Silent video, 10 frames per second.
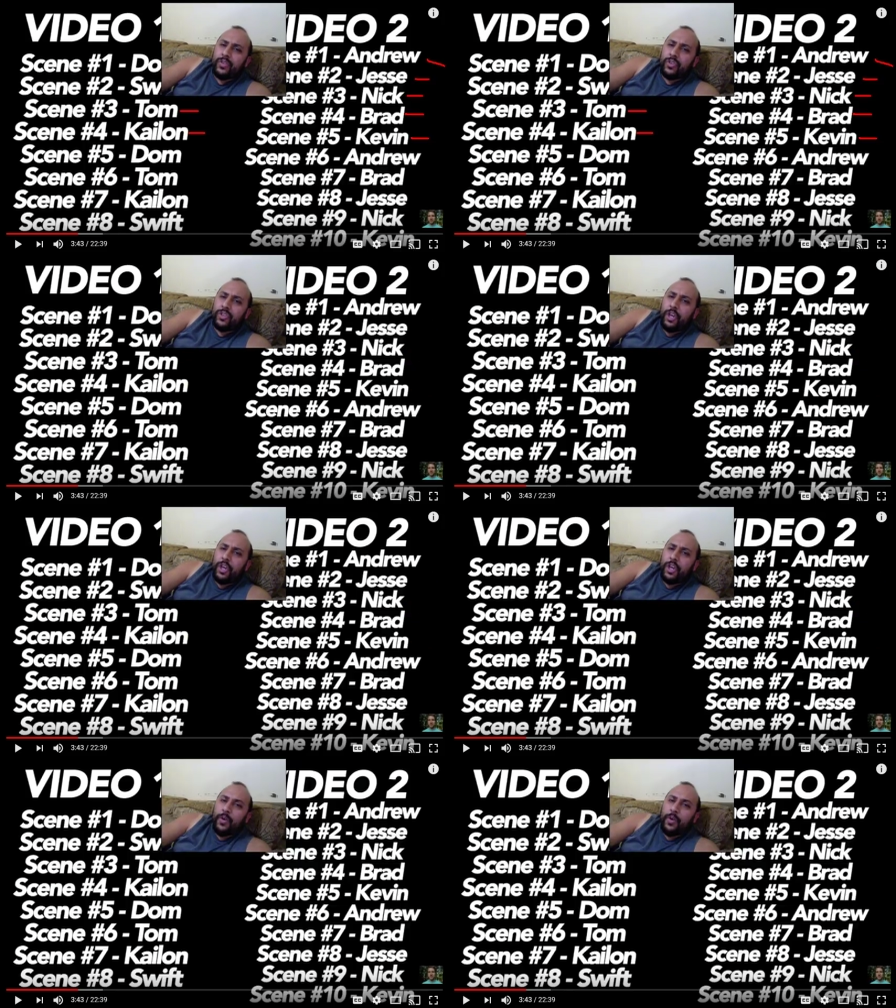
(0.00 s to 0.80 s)

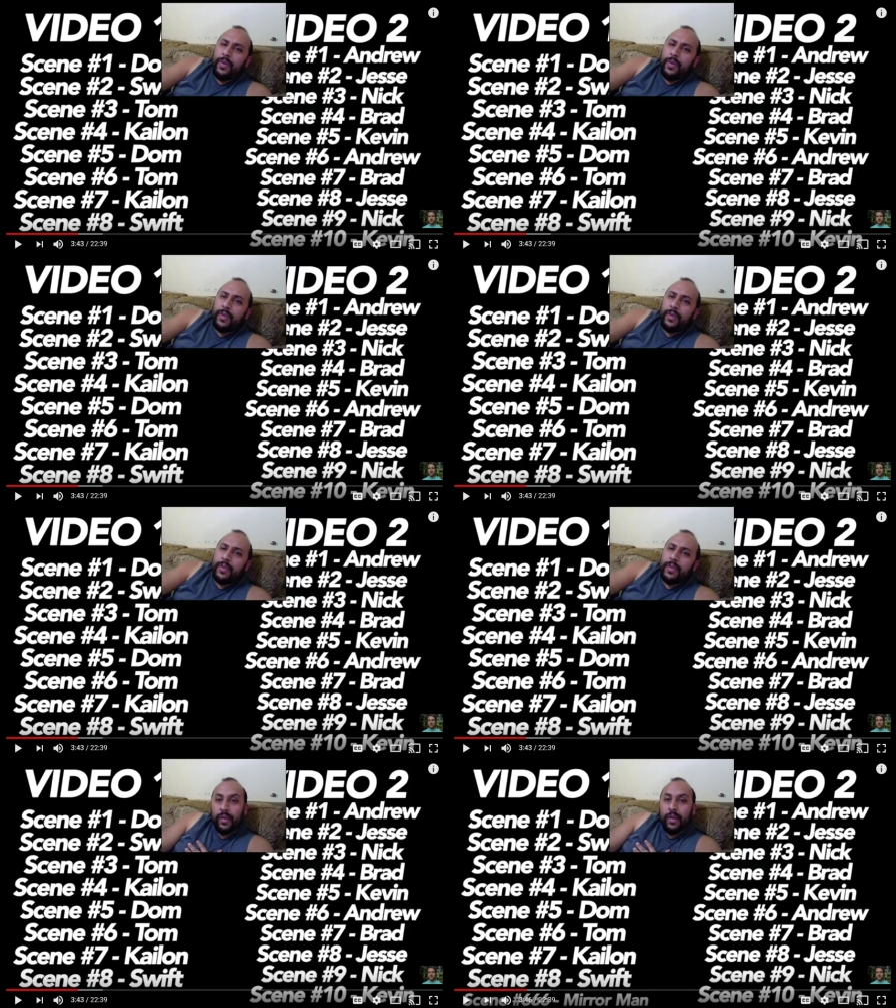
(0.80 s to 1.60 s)
So,
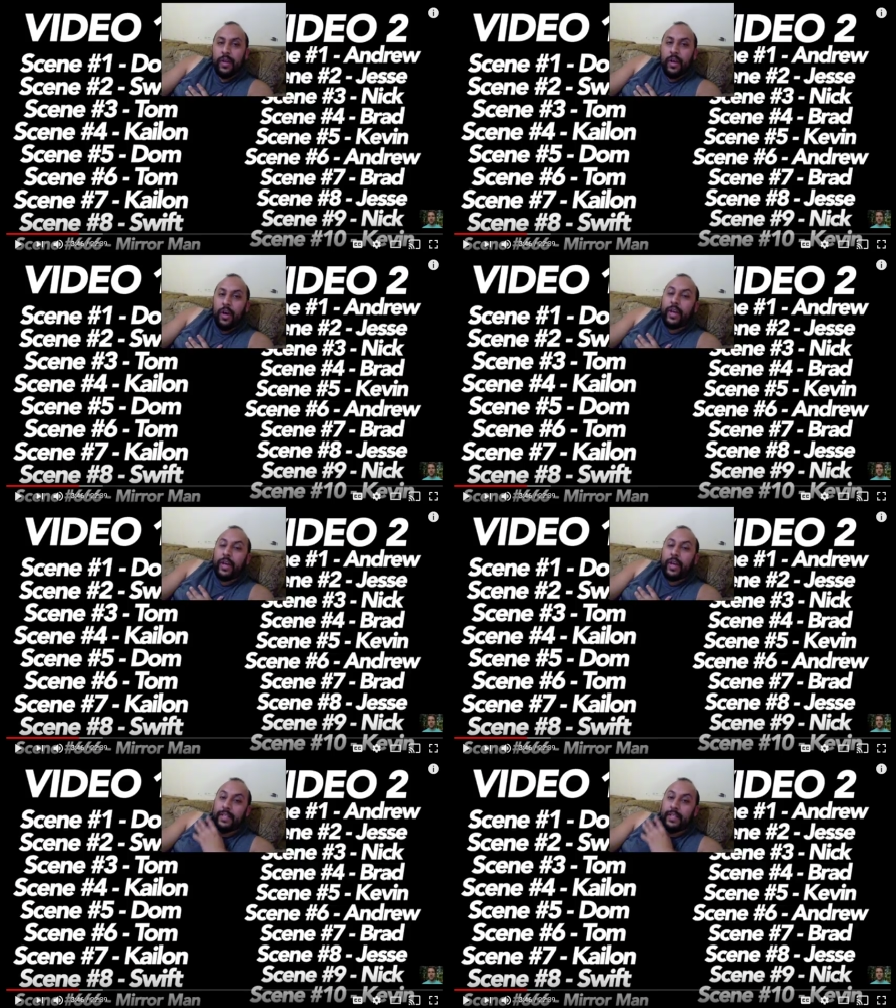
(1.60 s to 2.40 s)
okay,
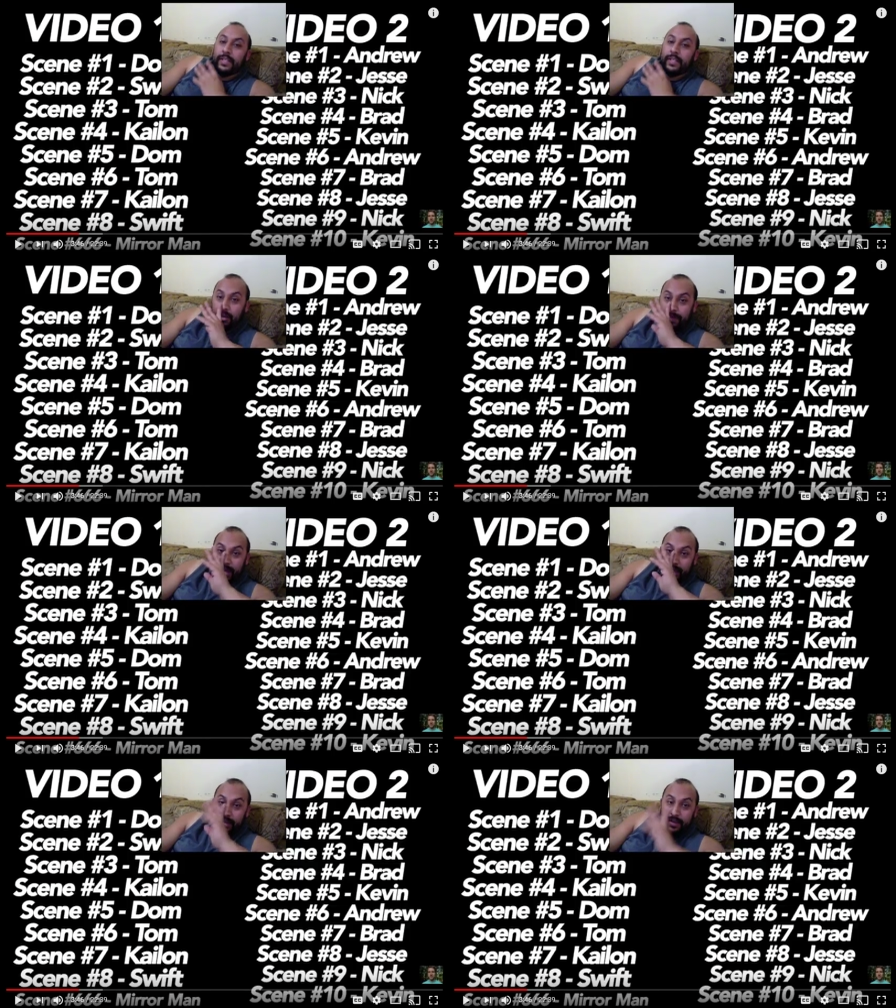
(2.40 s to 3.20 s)
guys, let's go
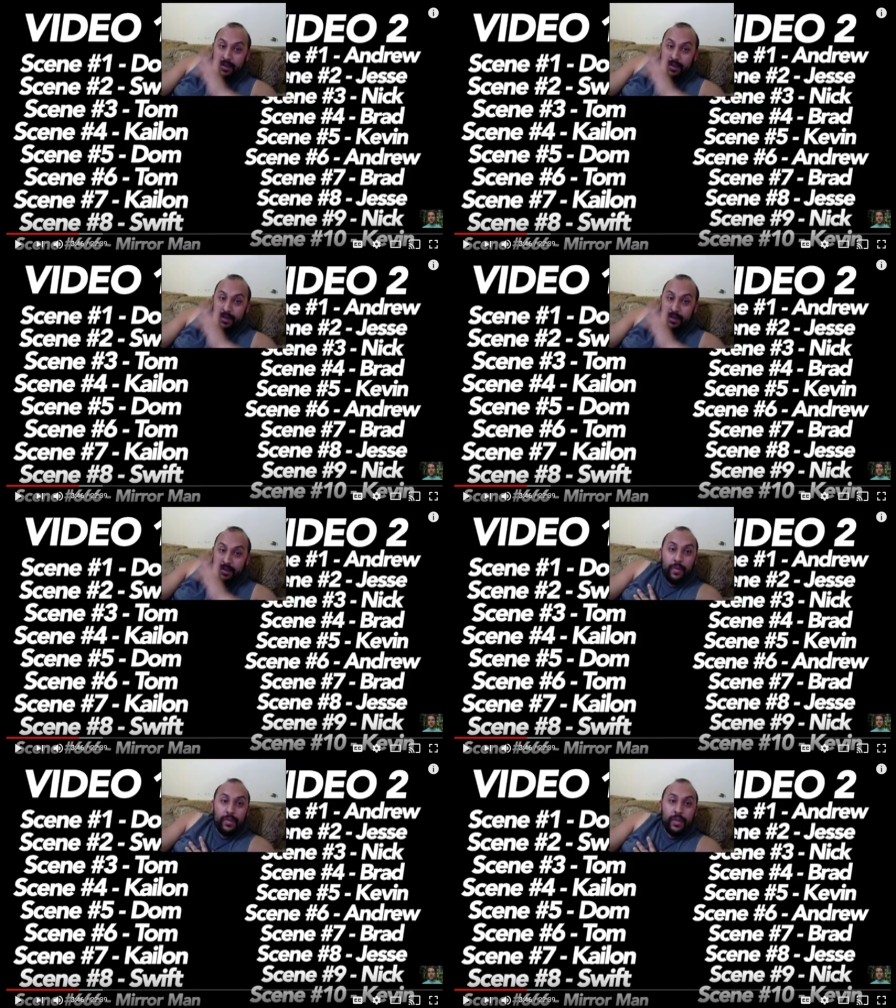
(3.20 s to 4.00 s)
back.
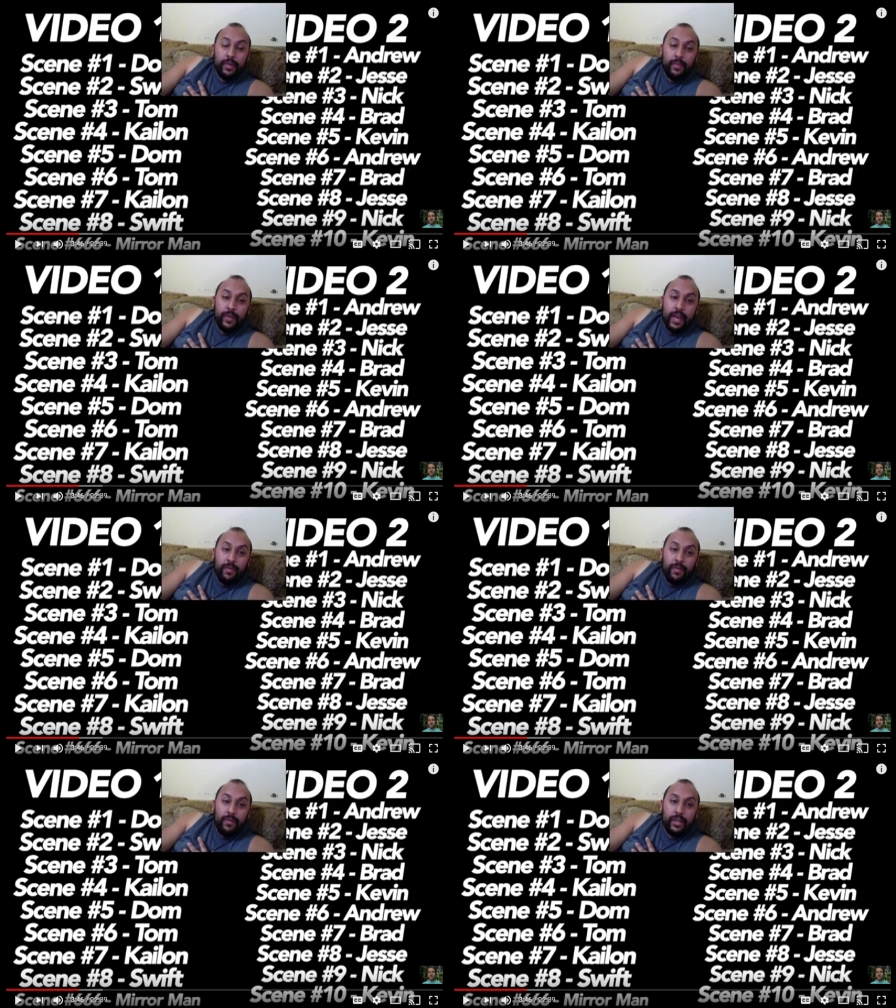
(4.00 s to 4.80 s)
Now we
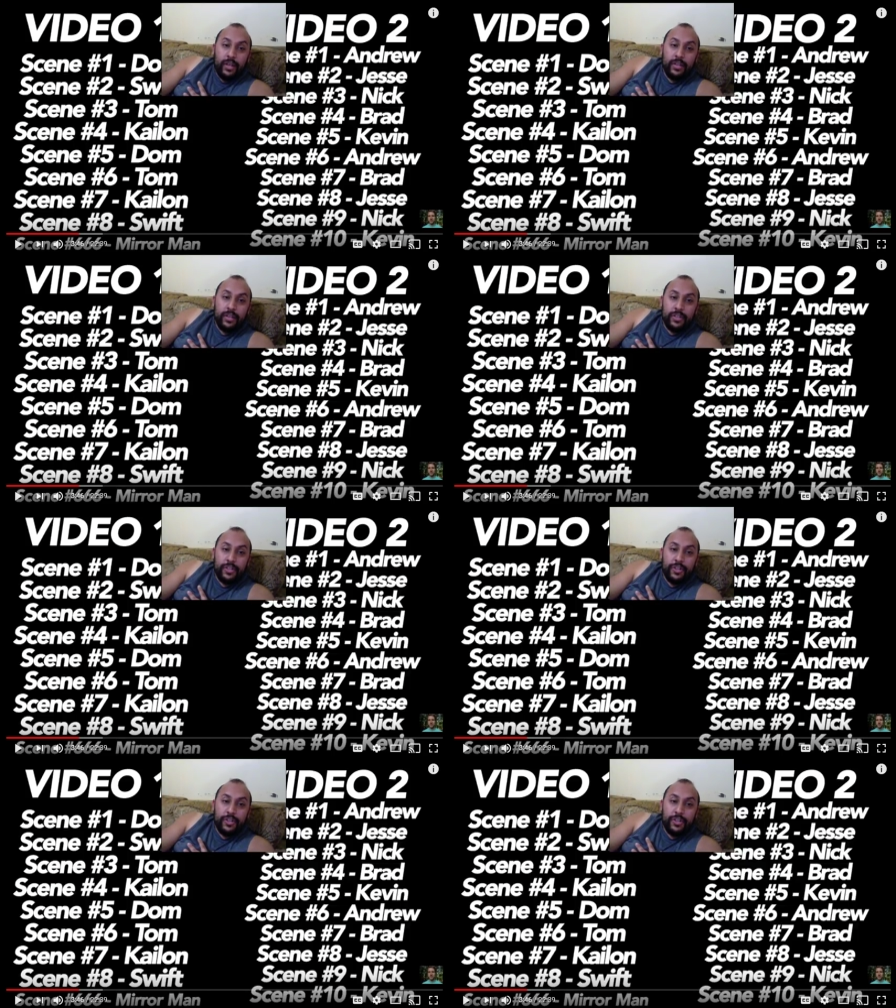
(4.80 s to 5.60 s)
have one,
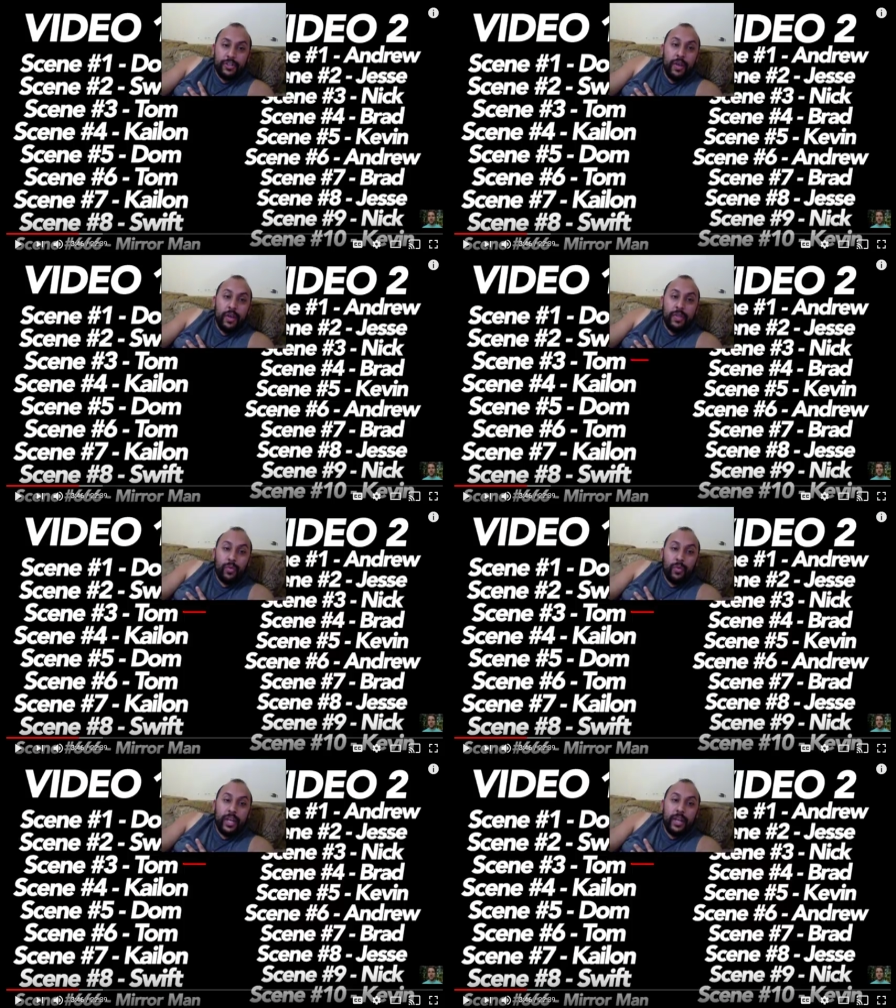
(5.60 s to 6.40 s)
two,
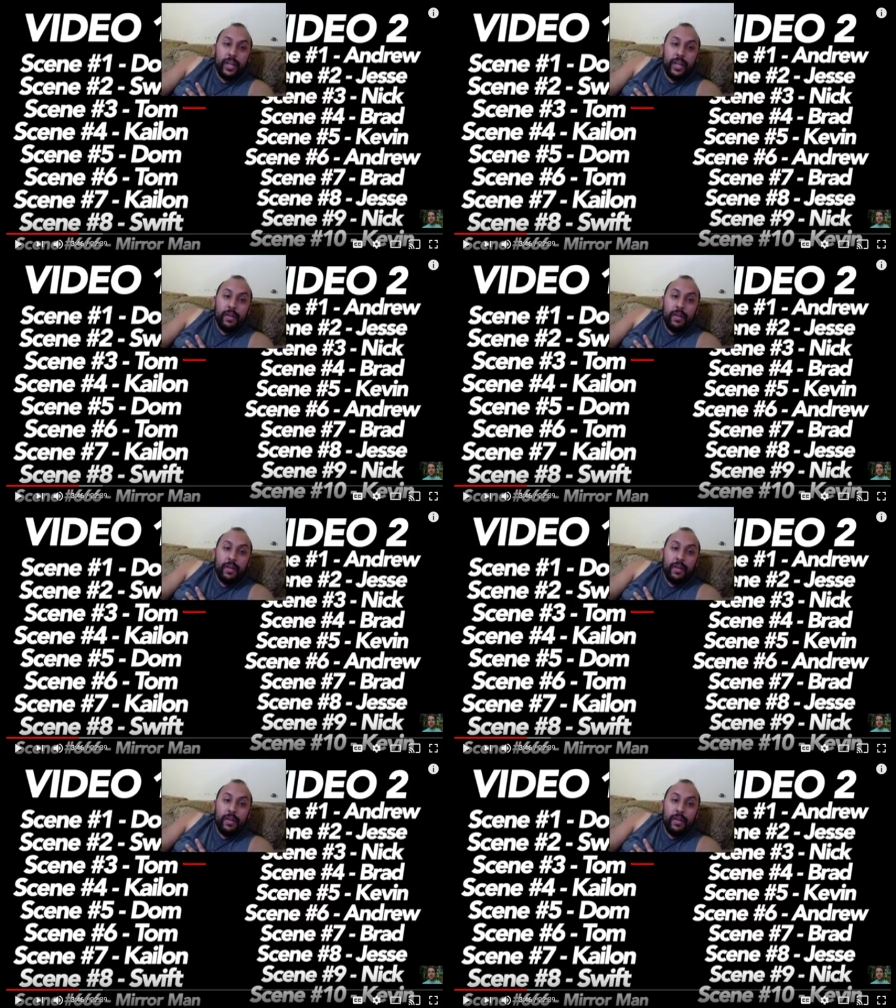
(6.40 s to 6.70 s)
three,